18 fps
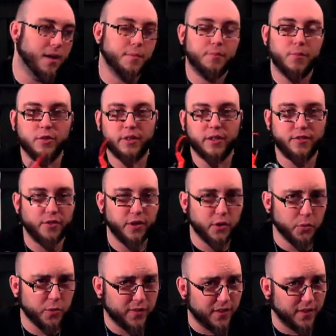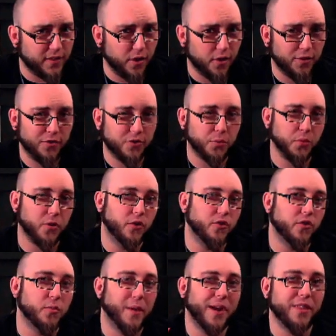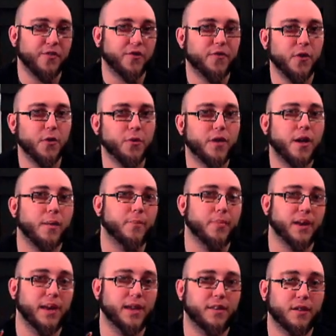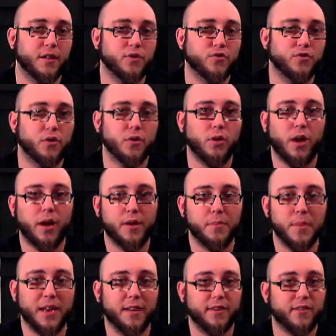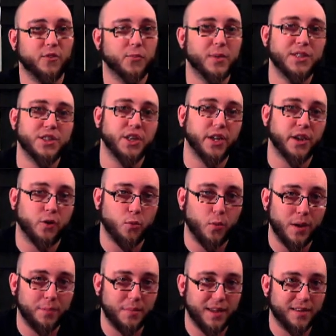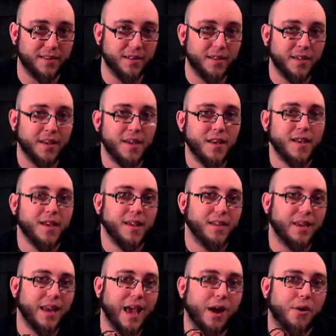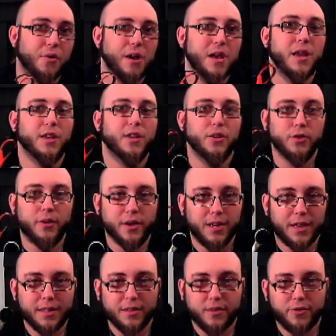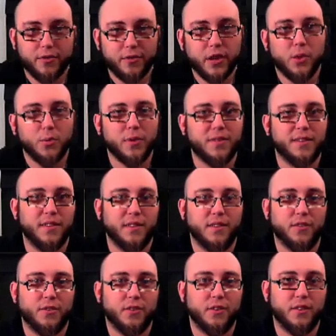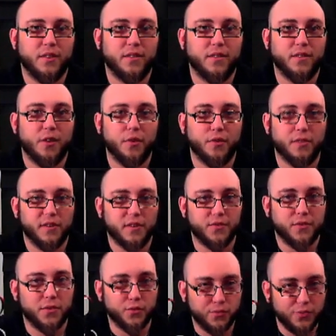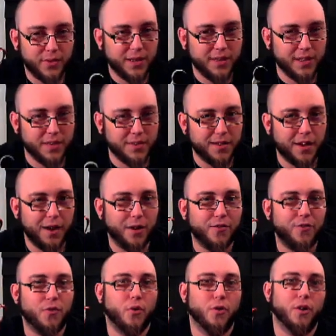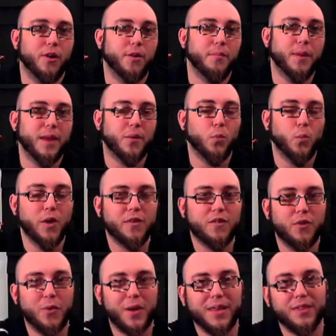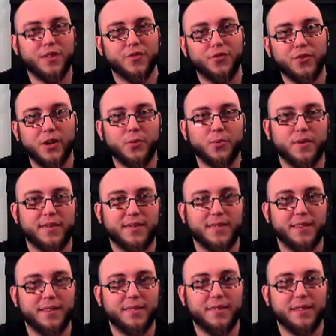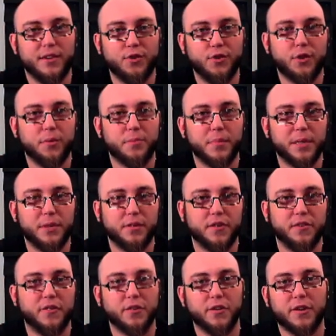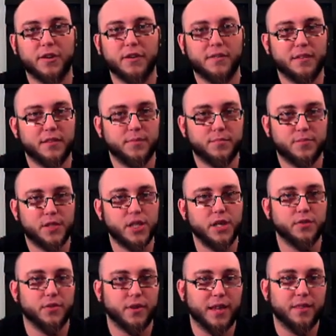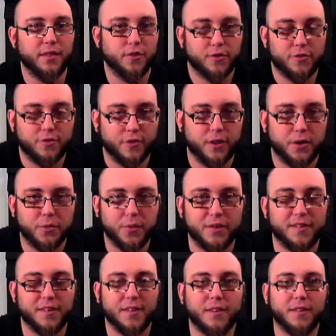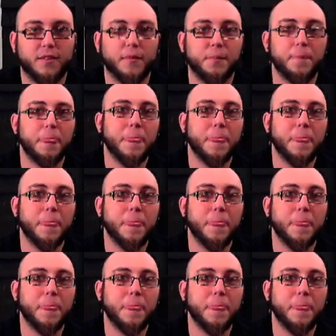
Multi-frequency tones were used by the phone company to control automated switching equipment. Now, you could get the frequencies for these tones if you really dug for them, and once you had the frequencies, then you could build a circuit to generate those frequencies.